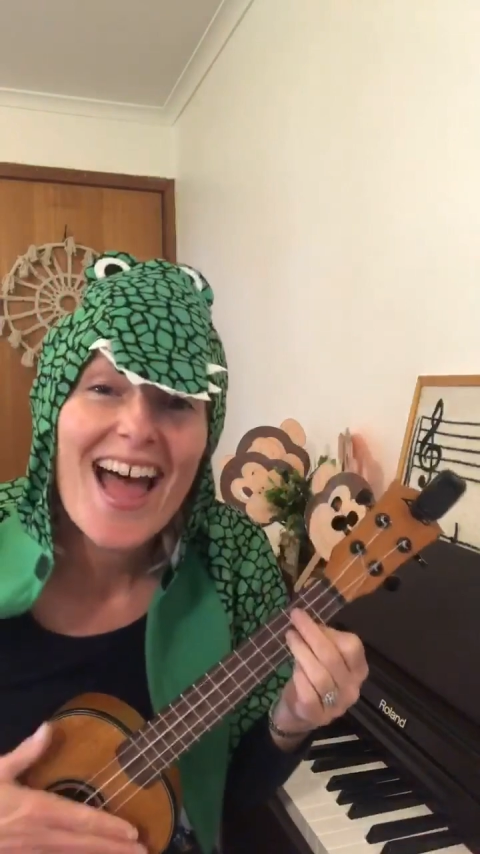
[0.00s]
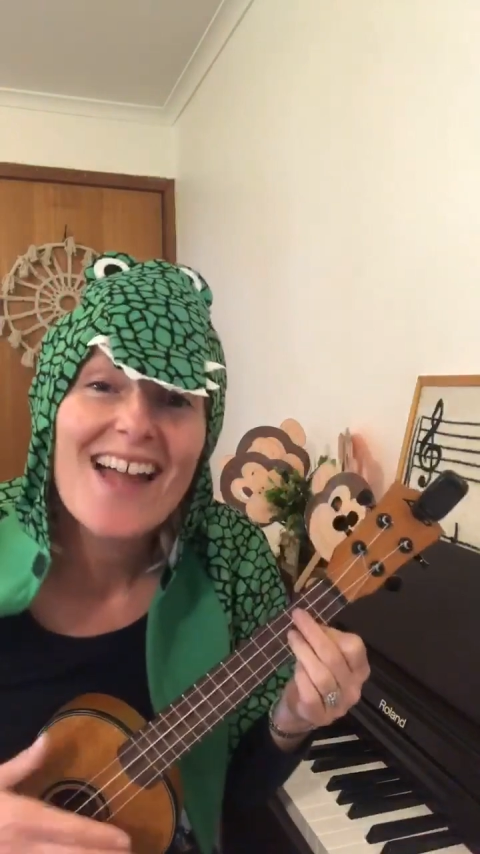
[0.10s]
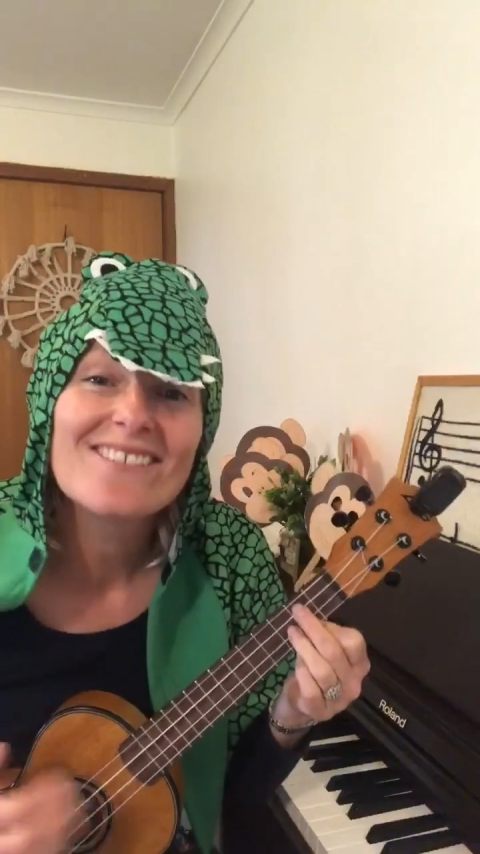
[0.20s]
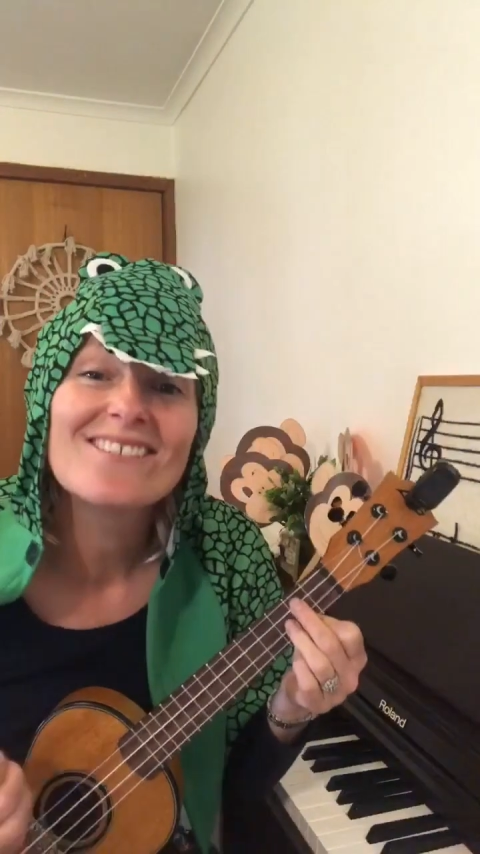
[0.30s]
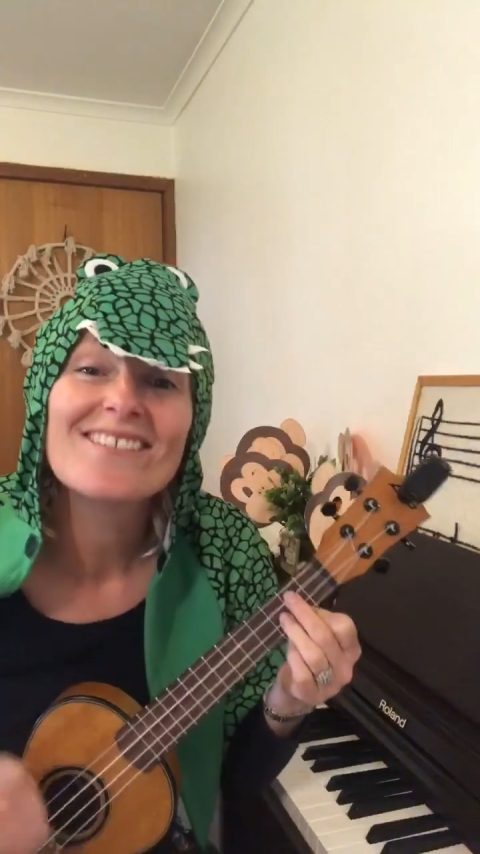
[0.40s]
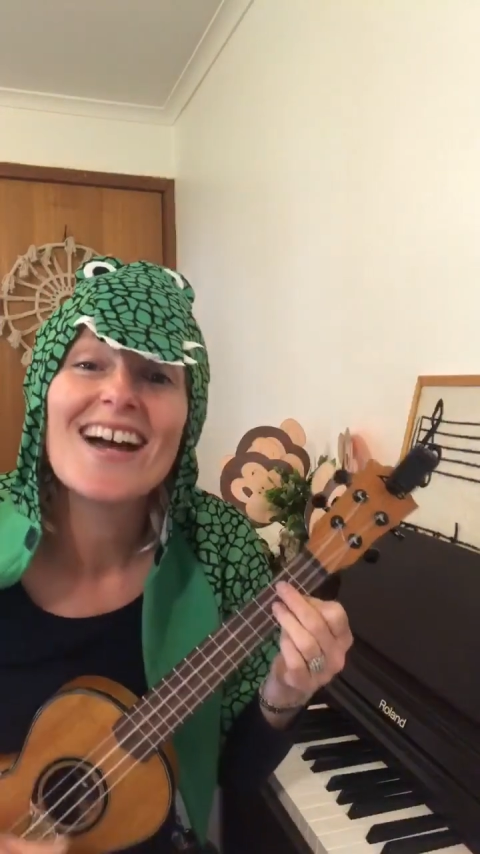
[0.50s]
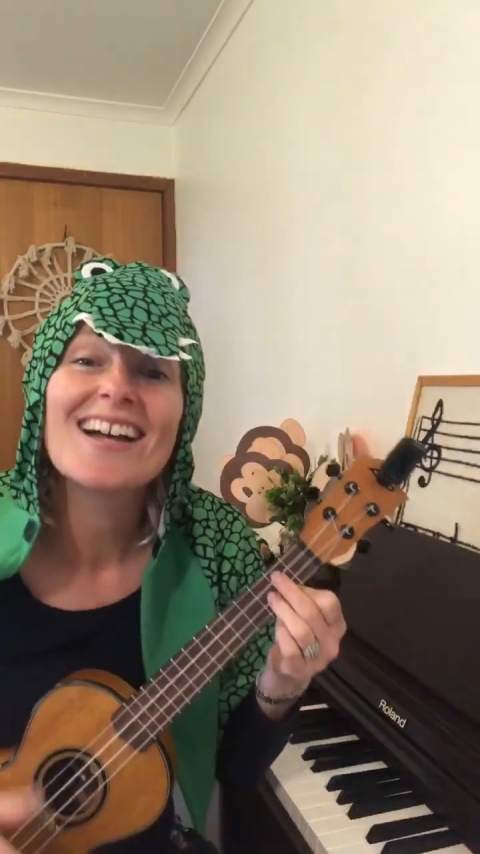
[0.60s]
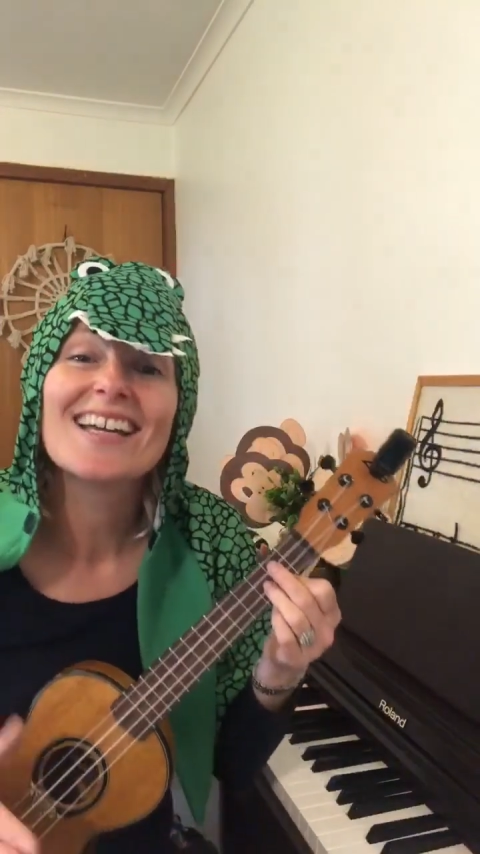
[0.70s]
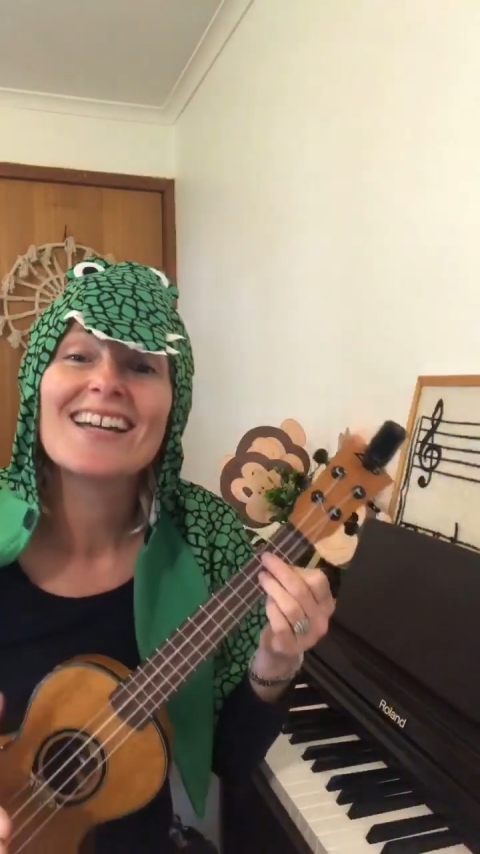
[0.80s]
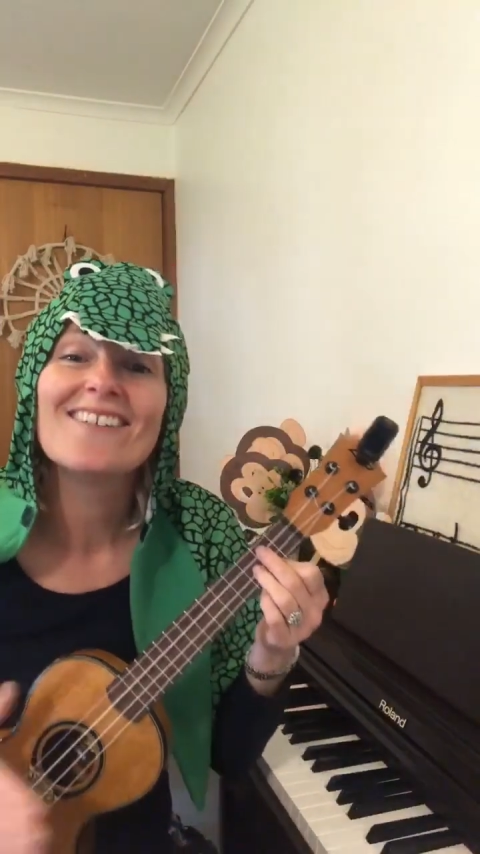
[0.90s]
that
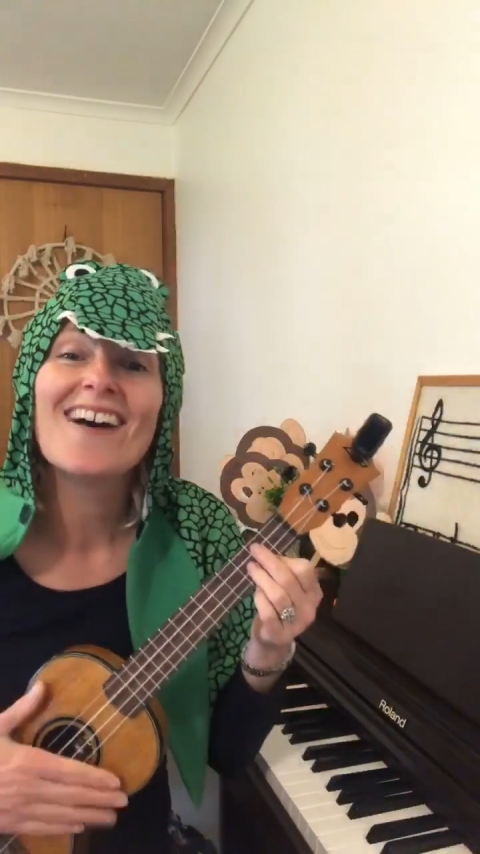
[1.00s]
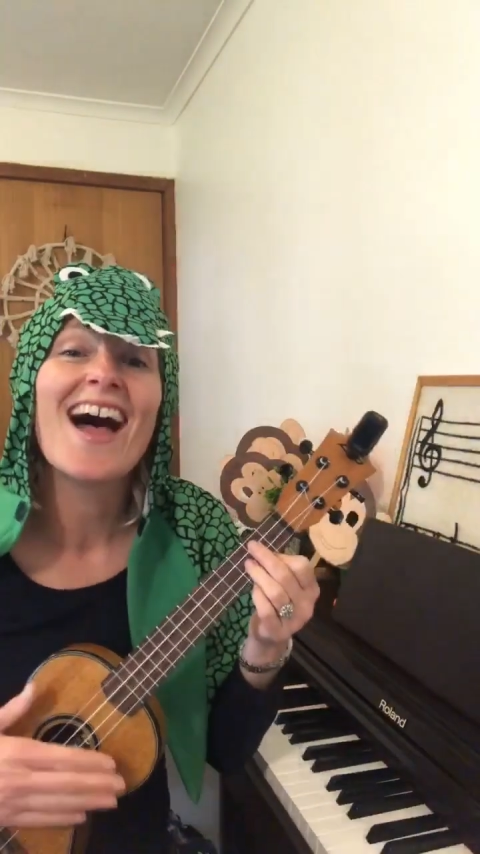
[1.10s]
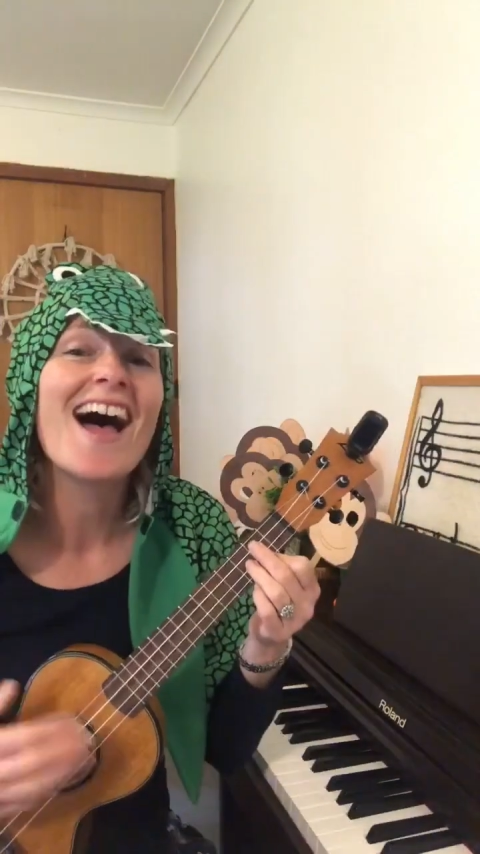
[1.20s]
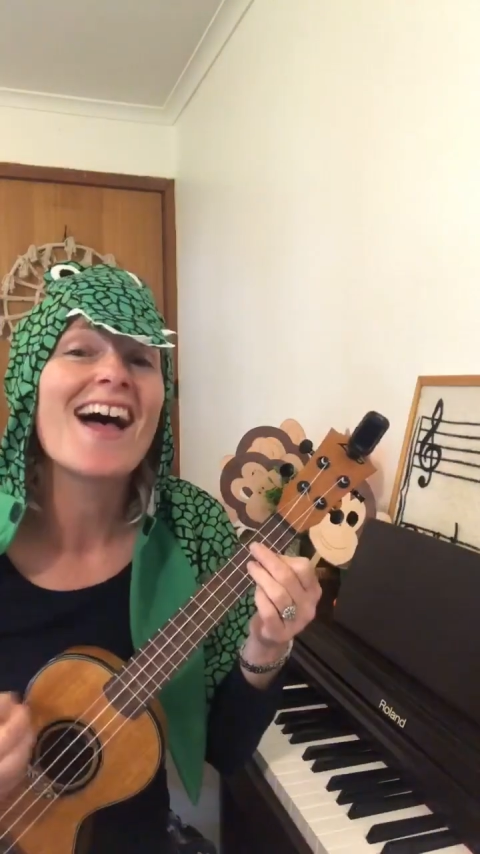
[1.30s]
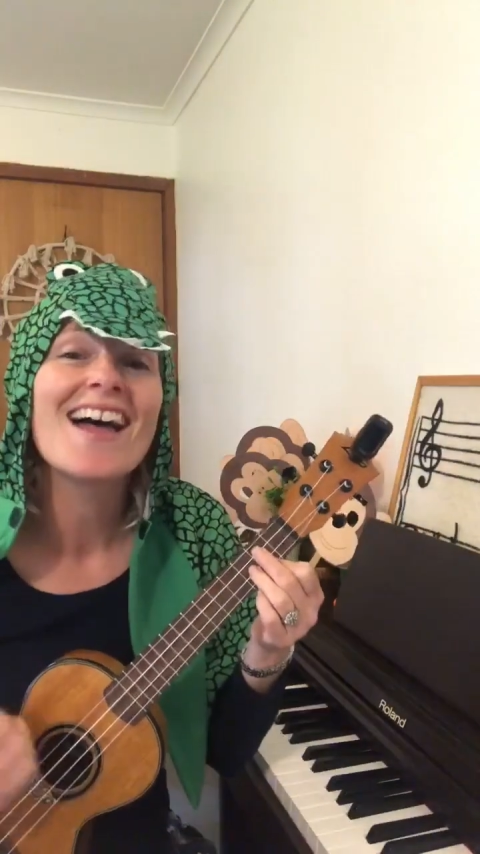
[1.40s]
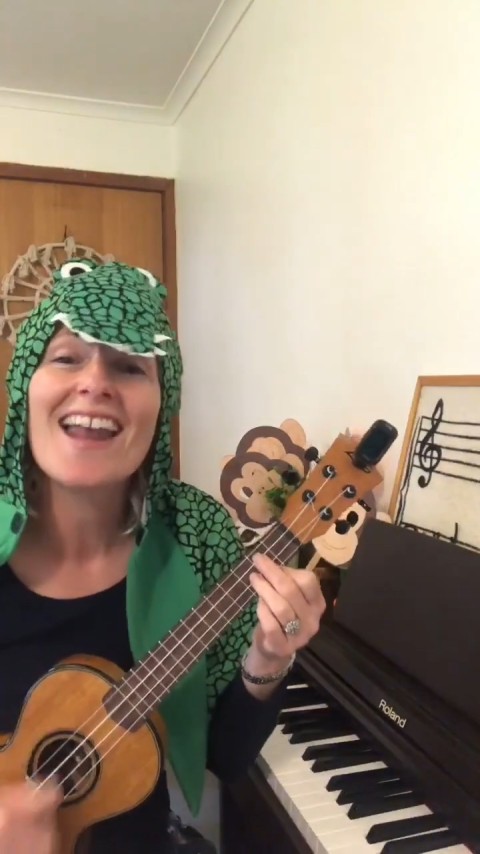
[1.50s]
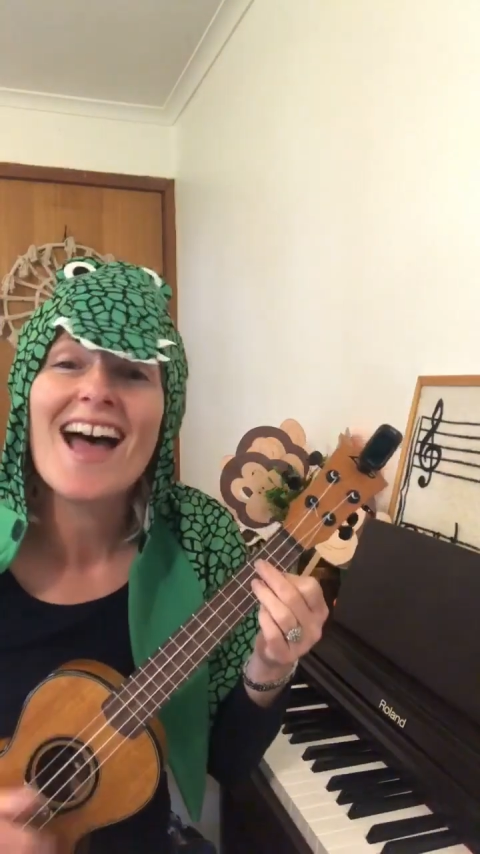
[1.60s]
monkey right